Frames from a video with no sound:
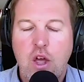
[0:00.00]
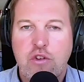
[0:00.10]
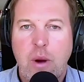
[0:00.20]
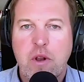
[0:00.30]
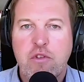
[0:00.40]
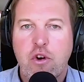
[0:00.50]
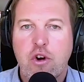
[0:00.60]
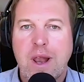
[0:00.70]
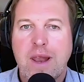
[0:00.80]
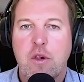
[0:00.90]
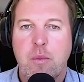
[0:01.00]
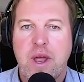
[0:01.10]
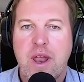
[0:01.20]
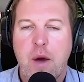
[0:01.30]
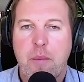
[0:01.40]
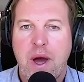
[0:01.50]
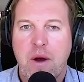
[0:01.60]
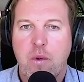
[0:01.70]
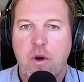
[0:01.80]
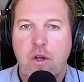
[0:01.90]
So I'm going to talk a little bit
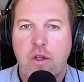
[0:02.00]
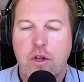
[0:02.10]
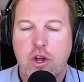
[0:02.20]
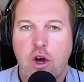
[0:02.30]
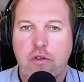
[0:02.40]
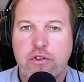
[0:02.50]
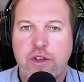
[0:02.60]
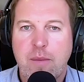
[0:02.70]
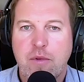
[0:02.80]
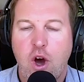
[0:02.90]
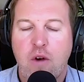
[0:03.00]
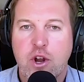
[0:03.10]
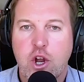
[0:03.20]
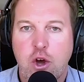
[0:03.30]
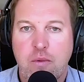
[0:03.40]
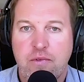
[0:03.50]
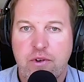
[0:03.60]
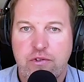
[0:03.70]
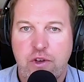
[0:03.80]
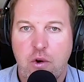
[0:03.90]
about the concept of a
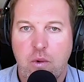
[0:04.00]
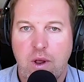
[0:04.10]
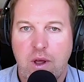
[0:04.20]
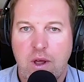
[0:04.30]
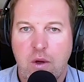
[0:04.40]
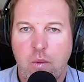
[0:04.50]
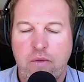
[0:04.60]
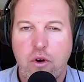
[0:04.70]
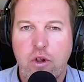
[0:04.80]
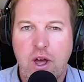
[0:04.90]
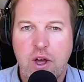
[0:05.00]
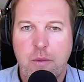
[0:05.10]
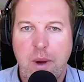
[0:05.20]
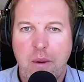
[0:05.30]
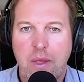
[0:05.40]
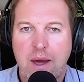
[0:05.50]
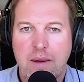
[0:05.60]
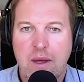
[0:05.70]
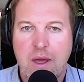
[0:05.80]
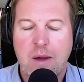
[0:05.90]
comfort zone. We've all heard about that.
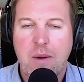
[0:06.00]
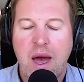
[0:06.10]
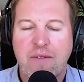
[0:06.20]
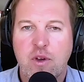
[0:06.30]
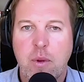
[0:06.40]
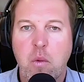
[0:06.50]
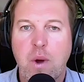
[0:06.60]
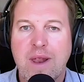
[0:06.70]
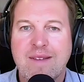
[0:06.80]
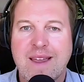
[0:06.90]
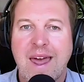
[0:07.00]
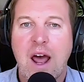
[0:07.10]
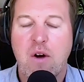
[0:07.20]
Have to be willing to get